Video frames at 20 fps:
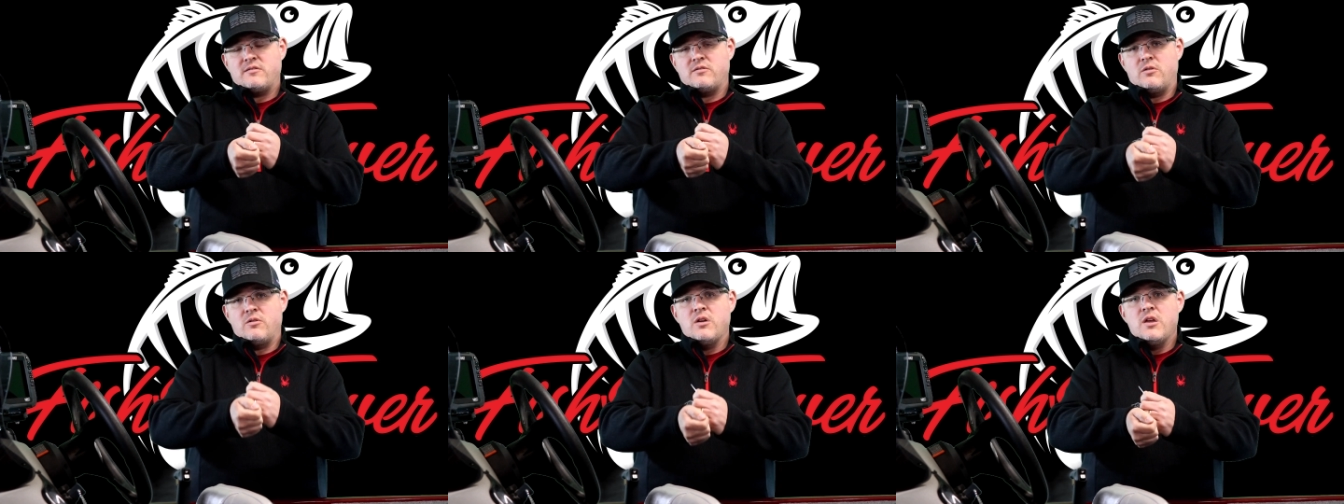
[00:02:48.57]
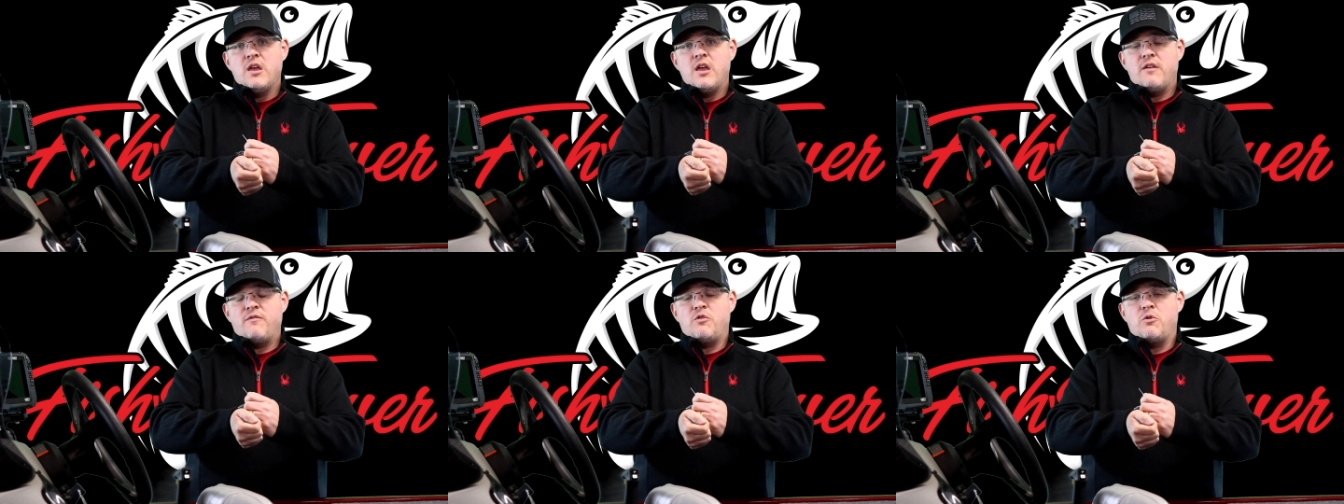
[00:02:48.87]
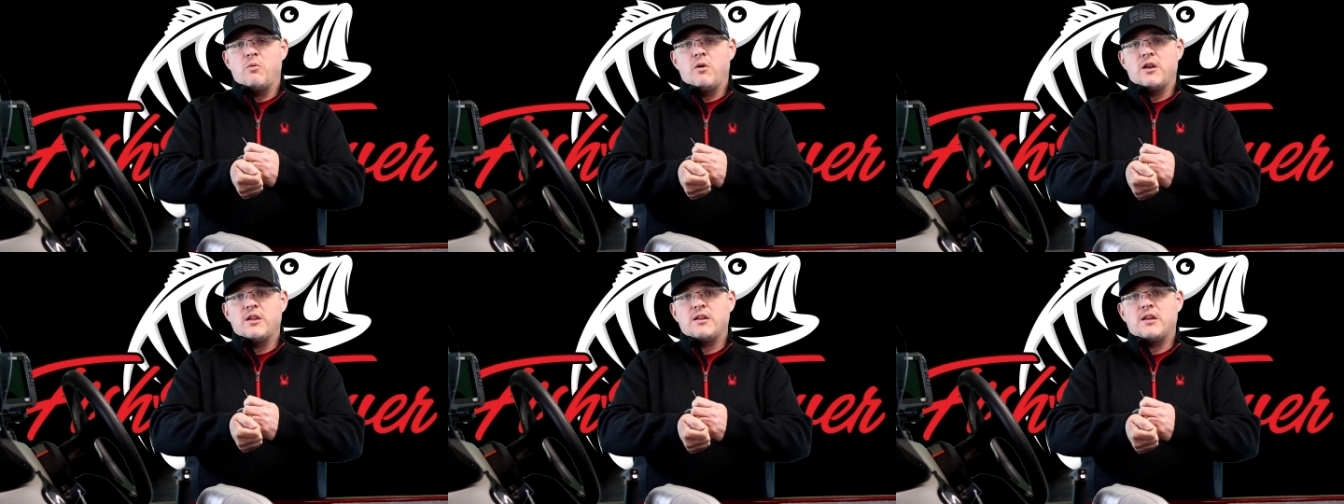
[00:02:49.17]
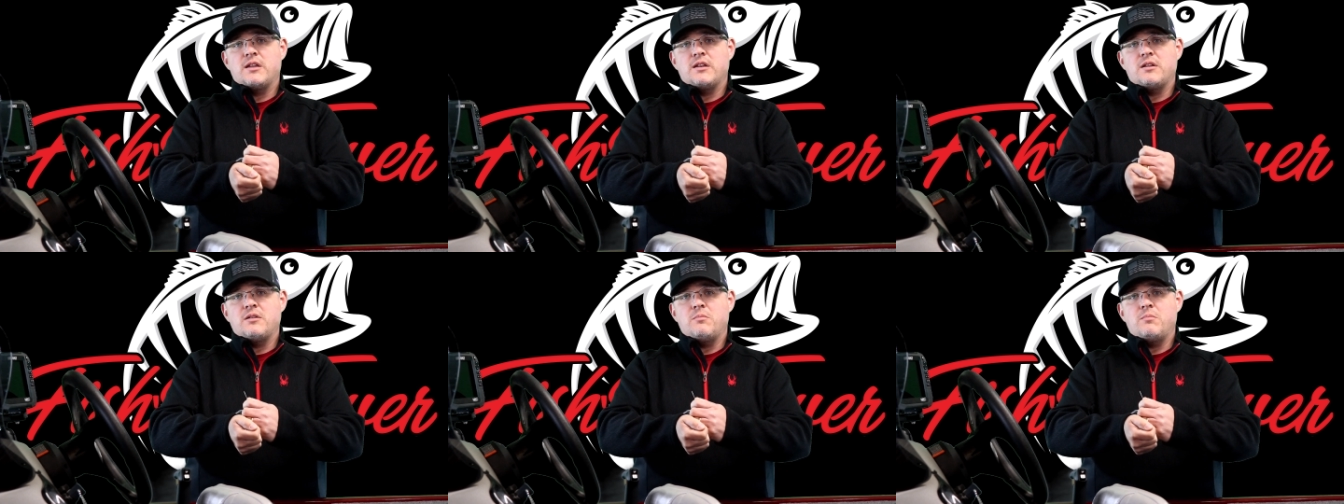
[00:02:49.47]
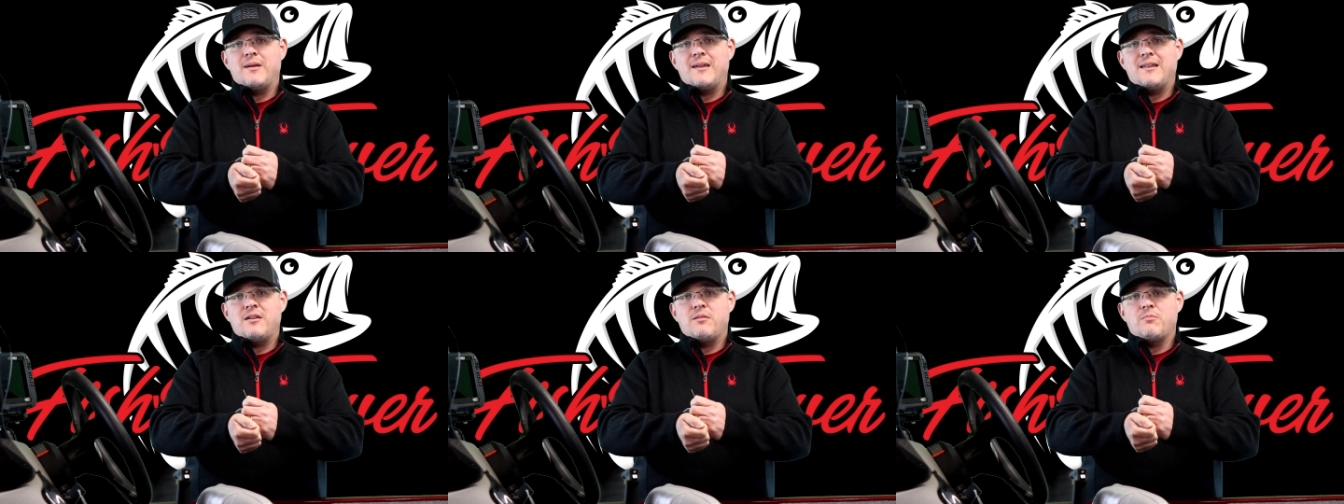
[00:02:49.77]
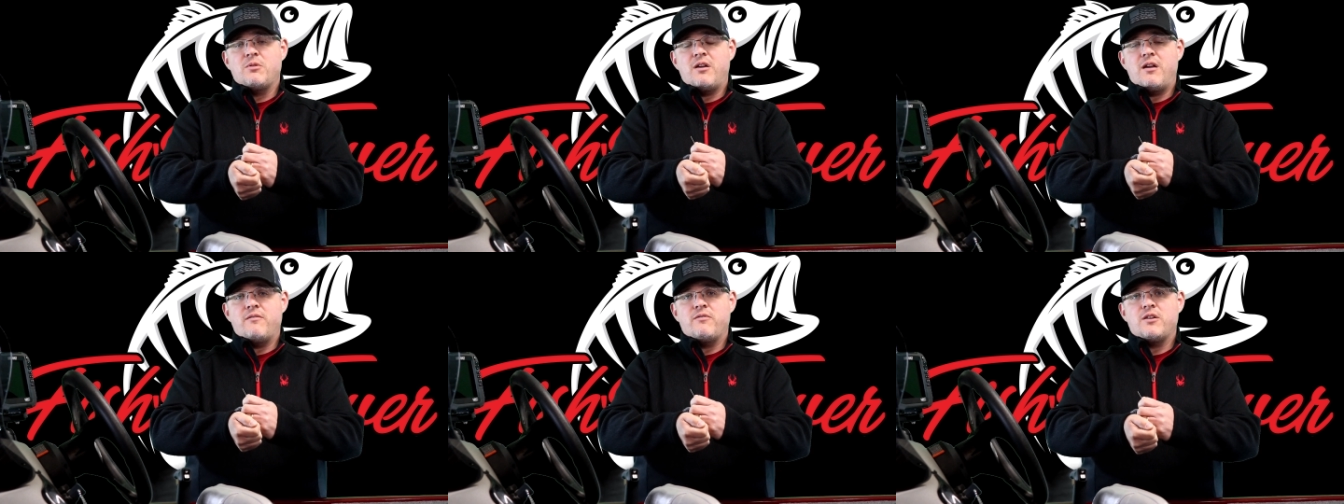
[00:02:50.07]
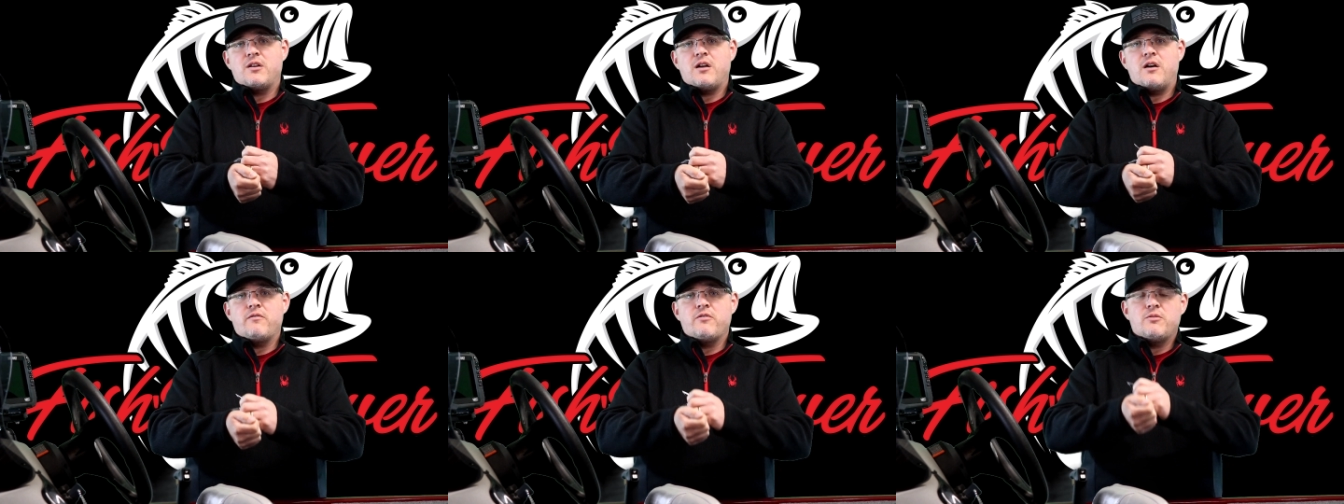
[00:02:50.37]
So if you want to get into medium or heavy
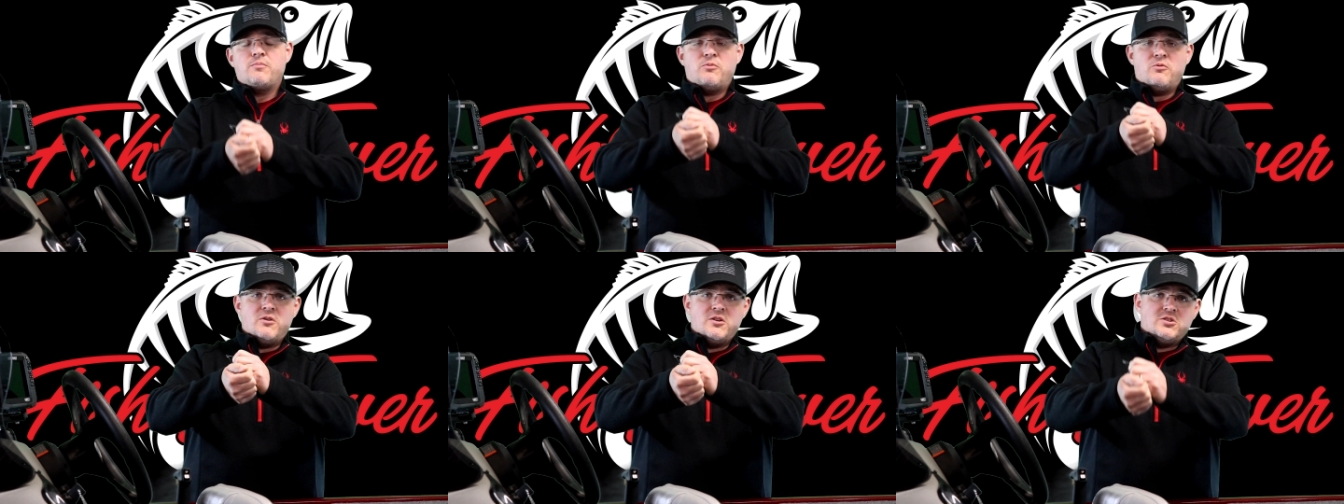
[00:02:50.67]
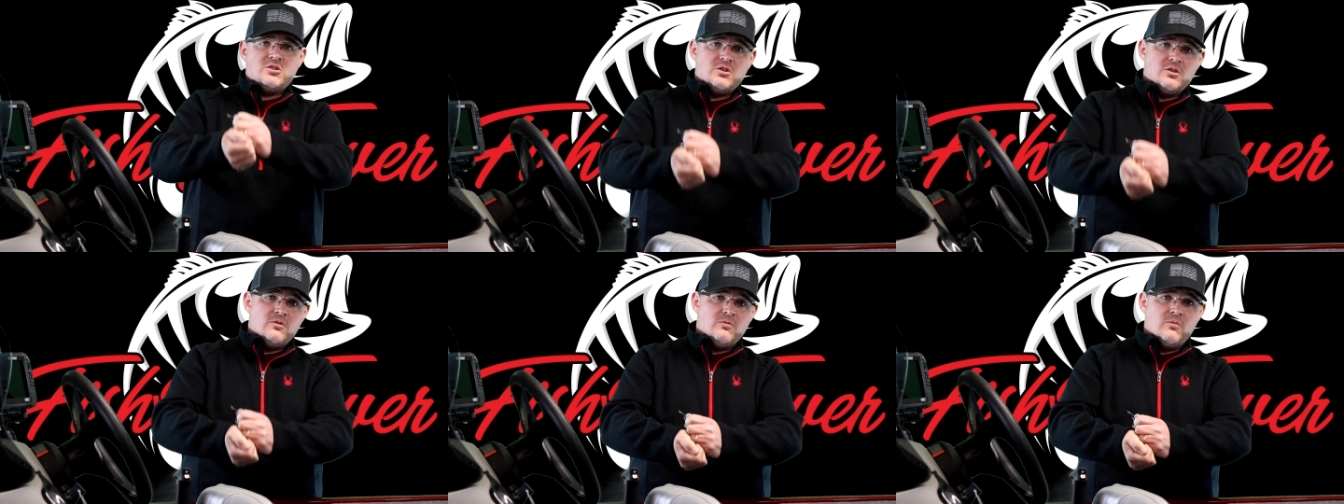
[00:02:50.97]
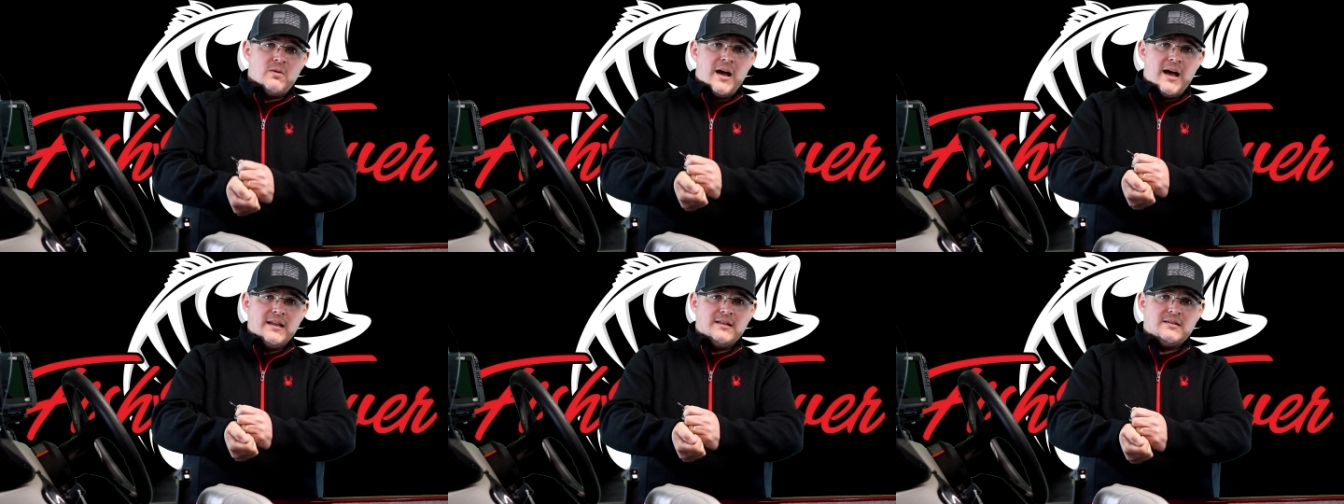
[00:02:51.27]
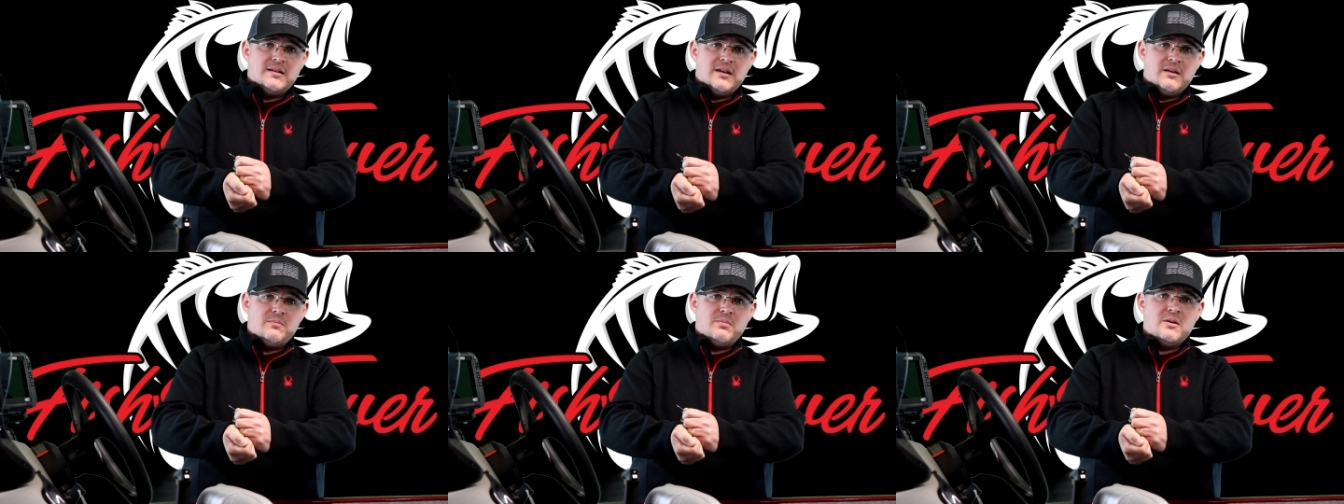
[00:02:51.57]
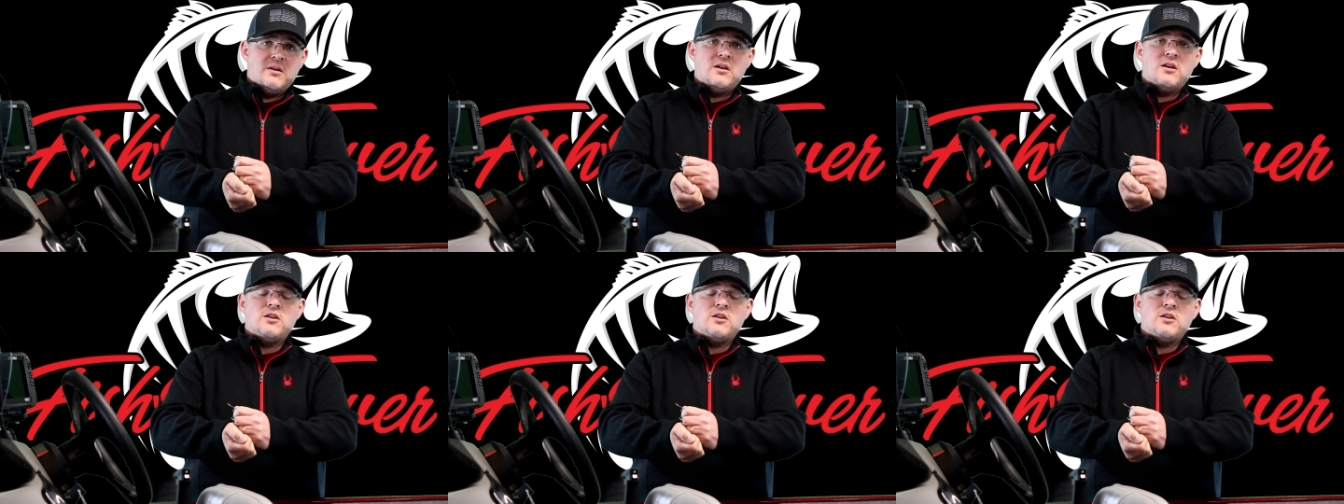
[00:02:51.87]
cover, point your rod tip